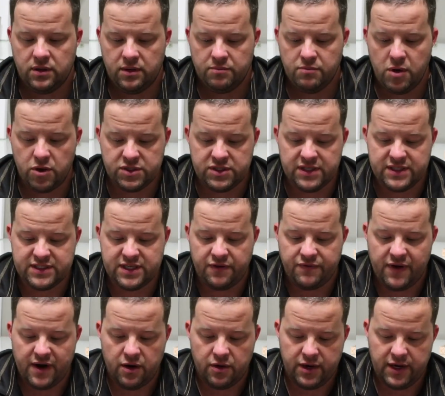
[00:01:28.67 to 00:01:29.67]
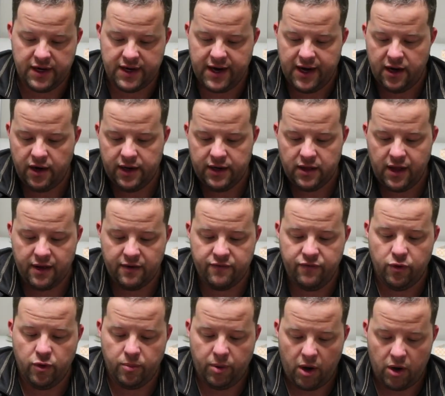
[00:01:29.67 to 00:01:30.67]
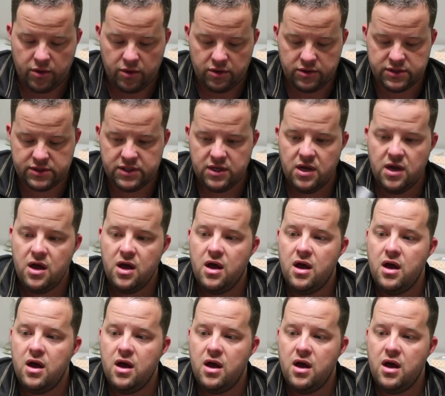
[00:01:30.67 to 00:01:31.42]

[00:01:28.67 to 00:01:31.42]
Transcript: most of the stuff I don't need to carry, like full bottles.